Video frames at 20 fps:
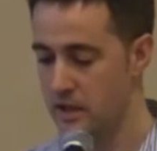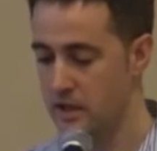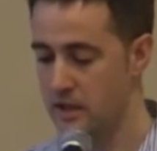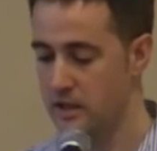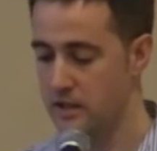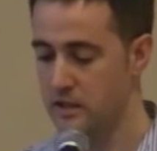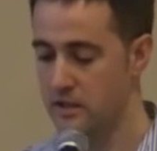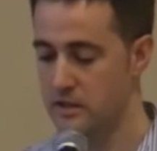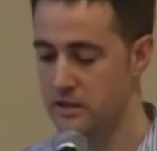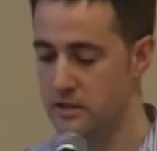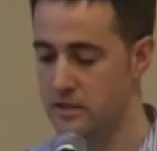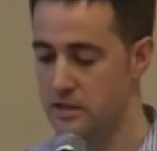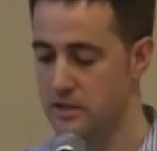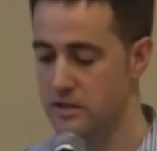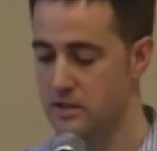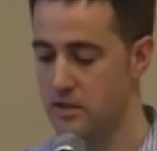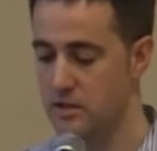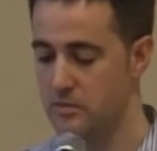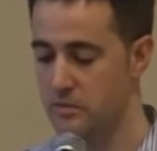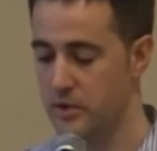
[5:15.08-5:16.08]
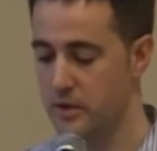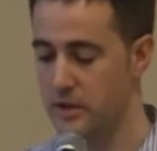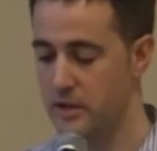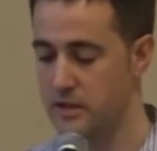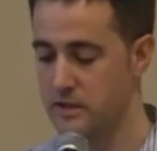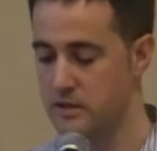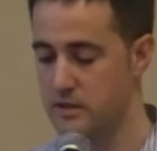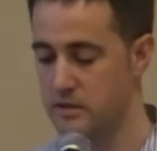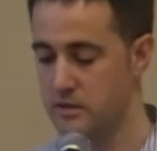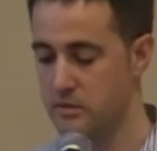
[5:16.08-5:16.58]
In these
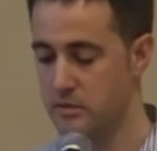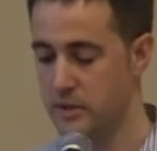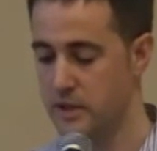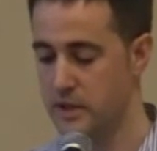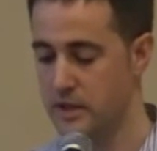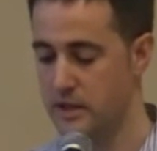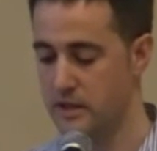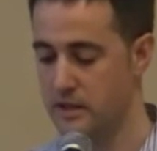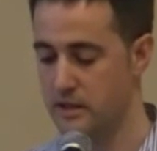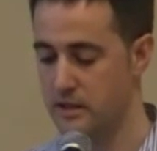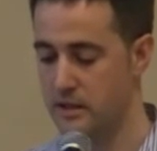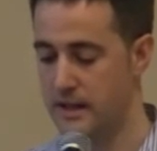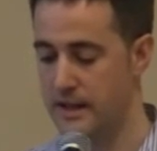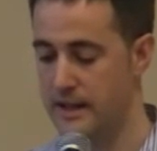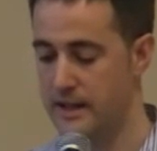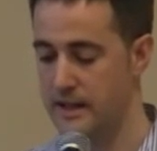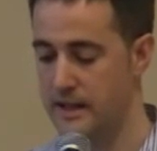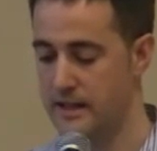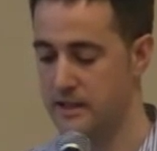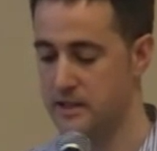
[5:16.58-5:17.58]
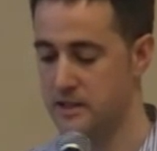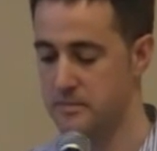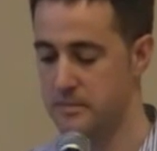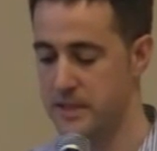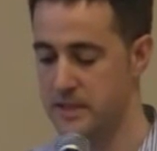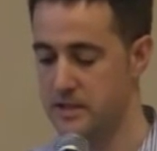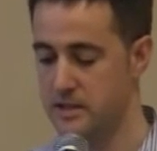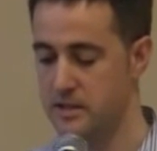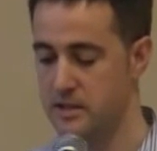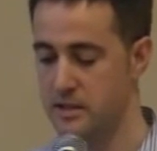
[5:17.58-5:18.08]
components, we can highlight the
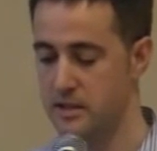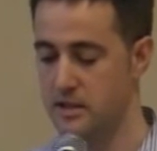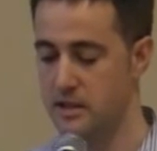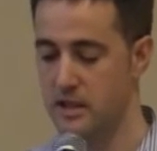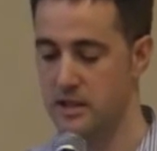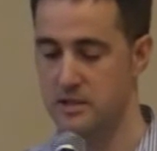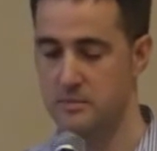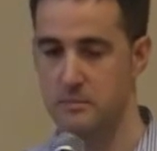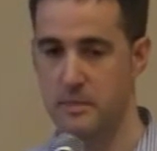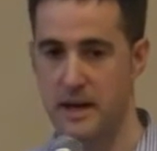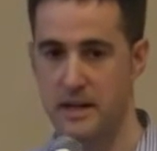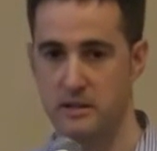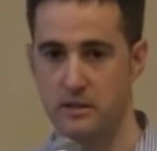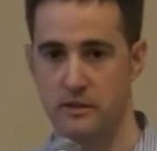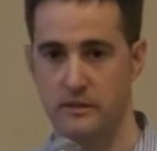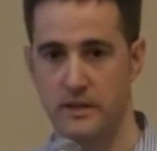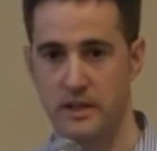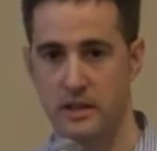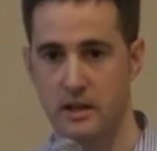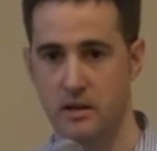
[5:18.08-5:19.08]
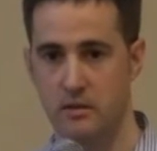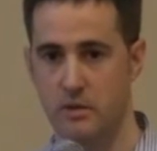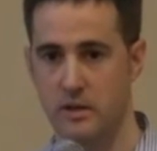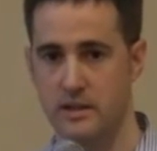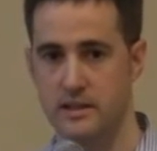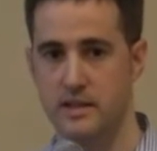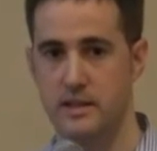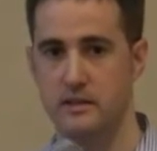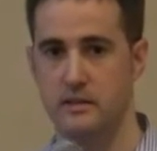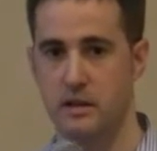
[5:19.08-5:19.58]
spasticity as part of the neural
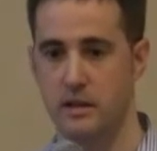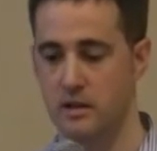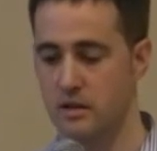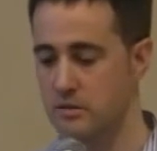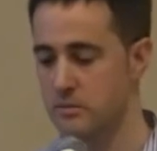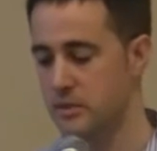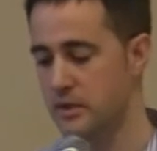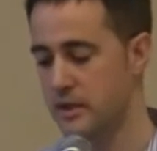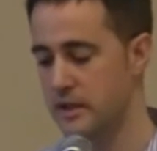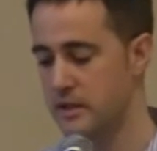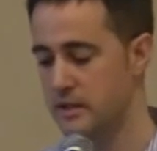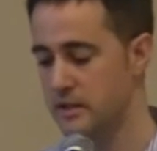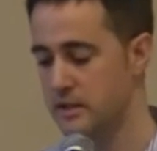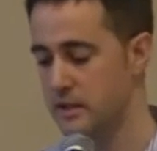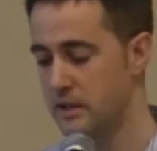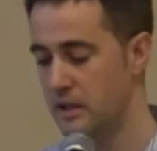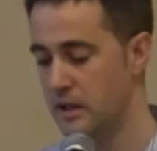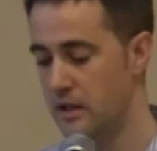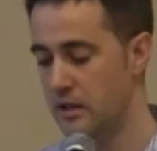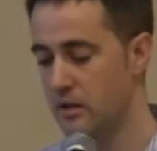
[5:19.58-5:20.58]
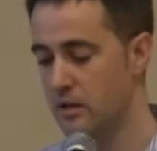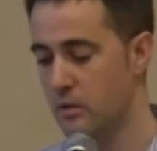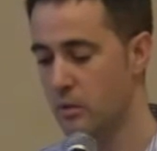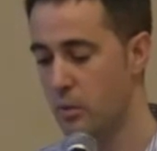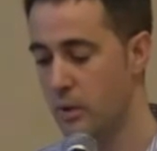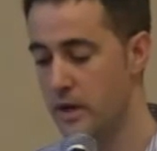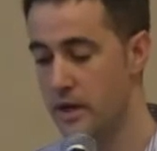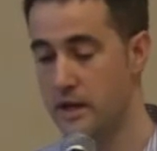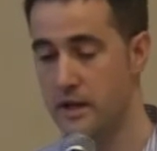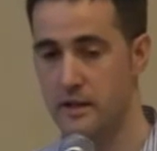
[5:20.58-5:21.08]
central component, or
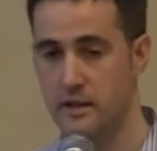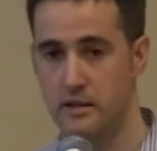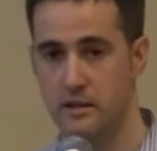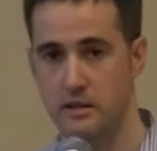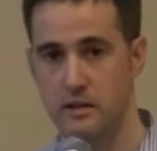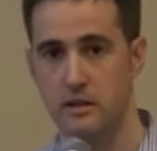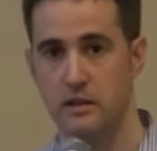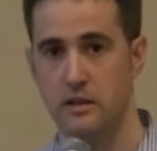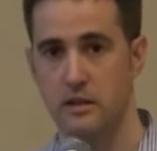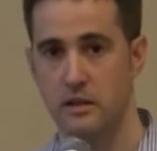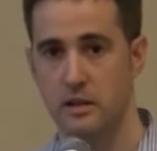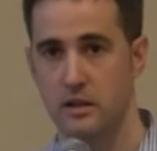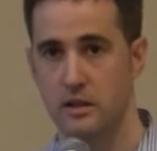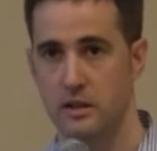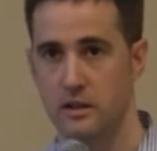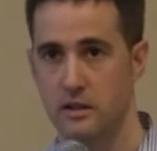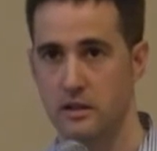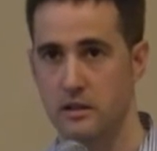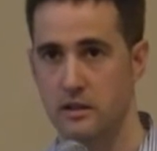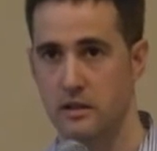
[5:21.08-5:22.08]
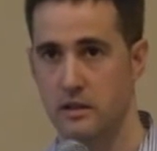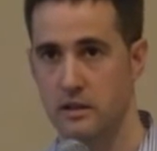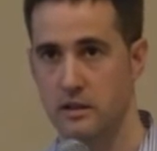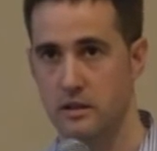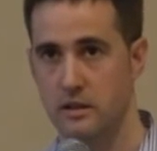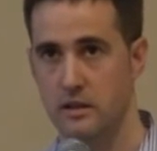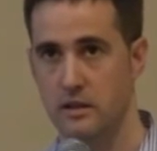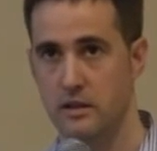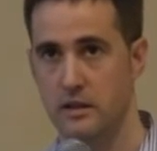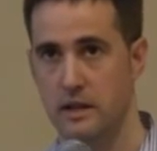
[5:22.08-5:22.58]
we can
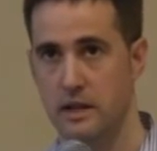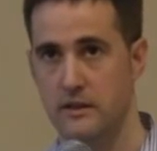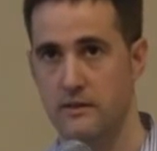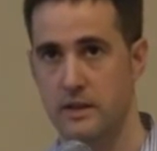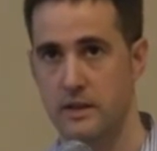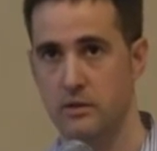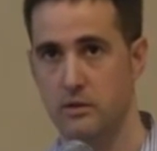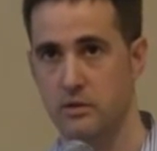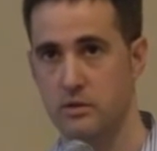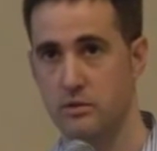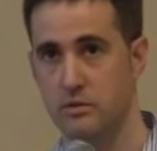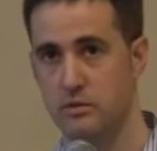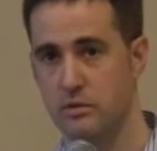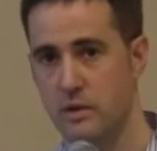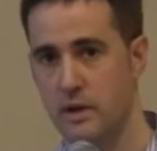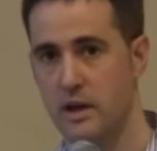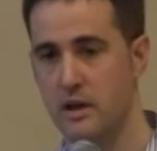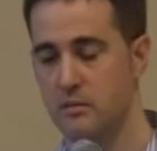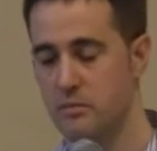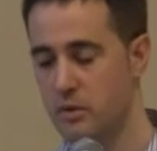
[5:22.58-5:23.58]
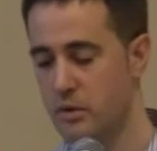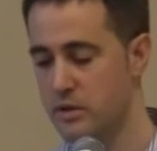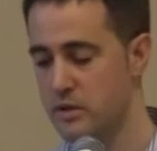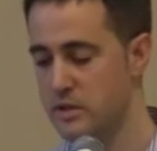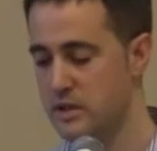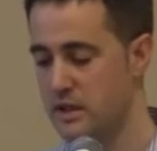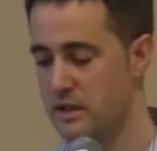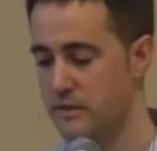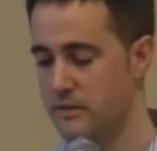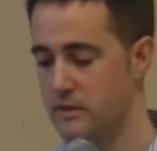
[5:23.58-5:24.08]
have a look to trigger
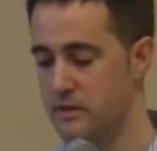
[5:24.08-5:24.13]
points